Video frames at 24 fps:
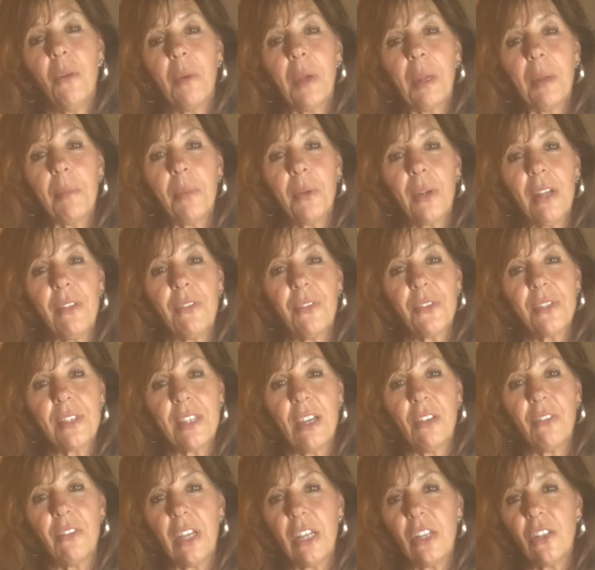I want to pray for
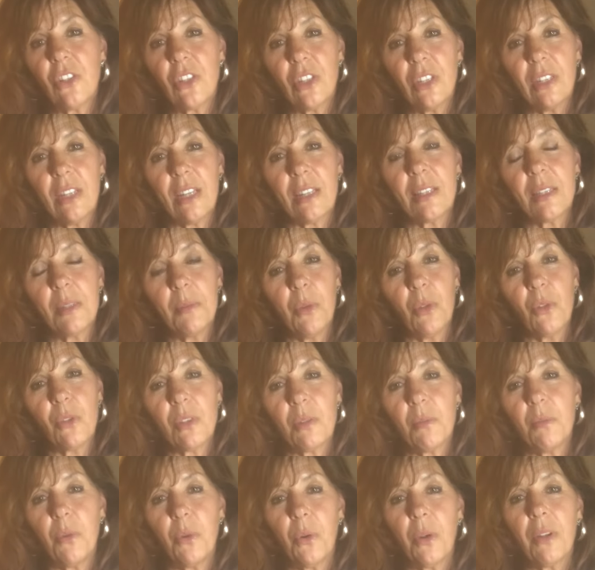salvation. That's the most
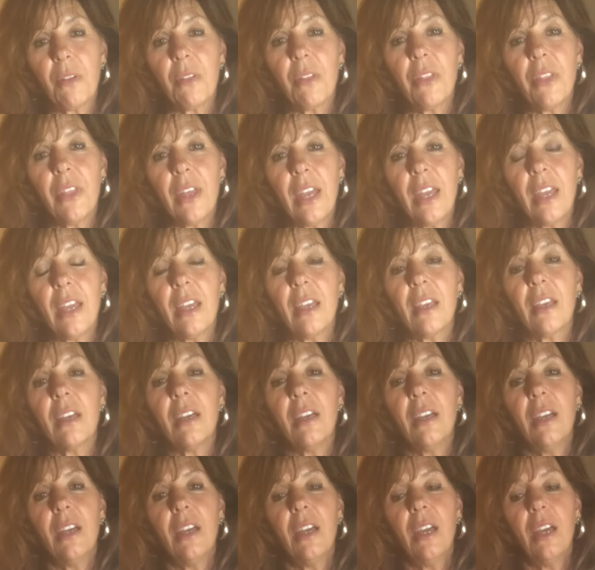important thing
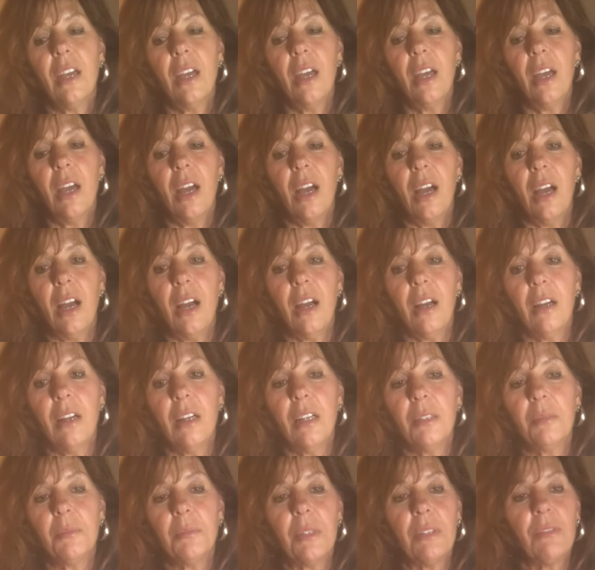
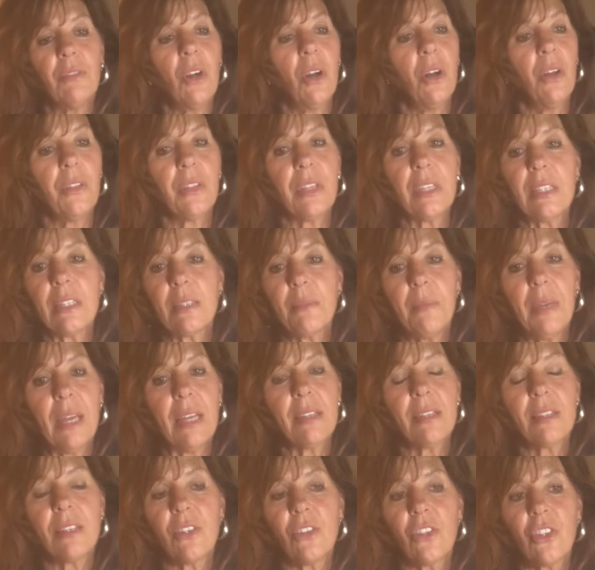um, of all these
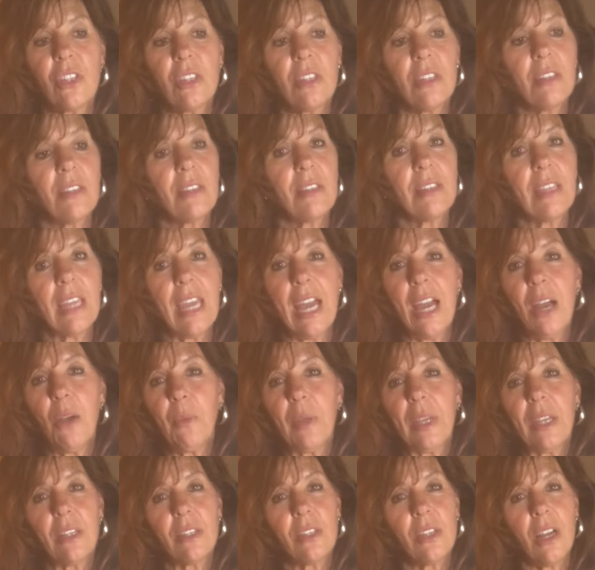messages. Yeah,
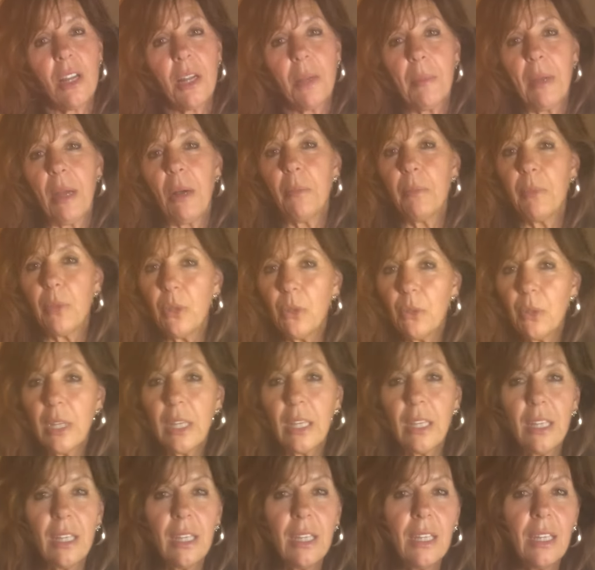we can talk about
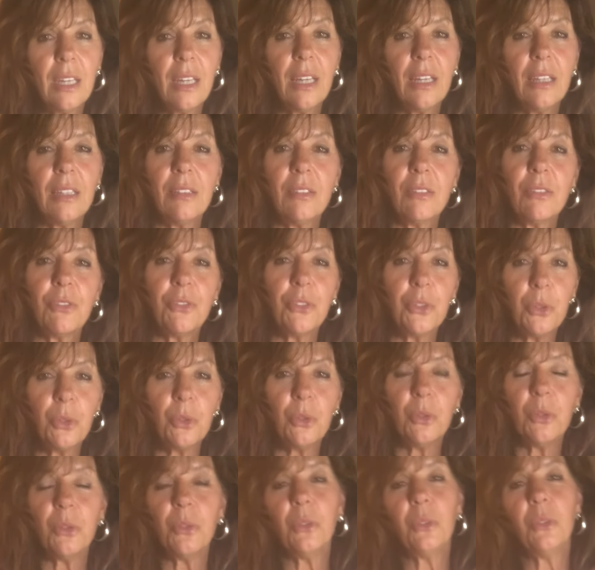beauty and
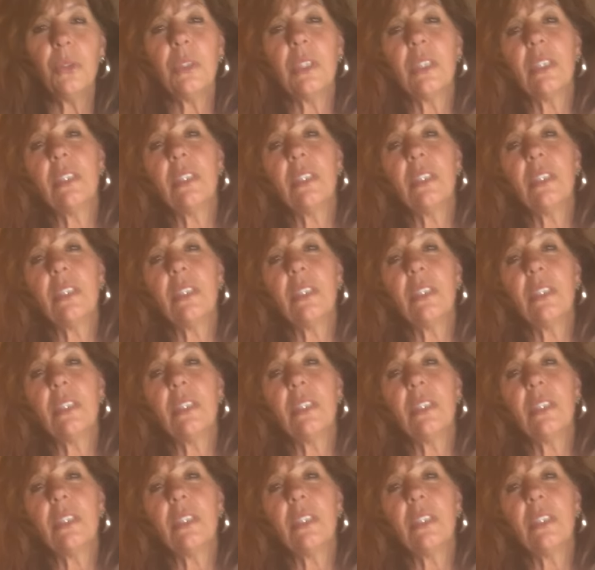food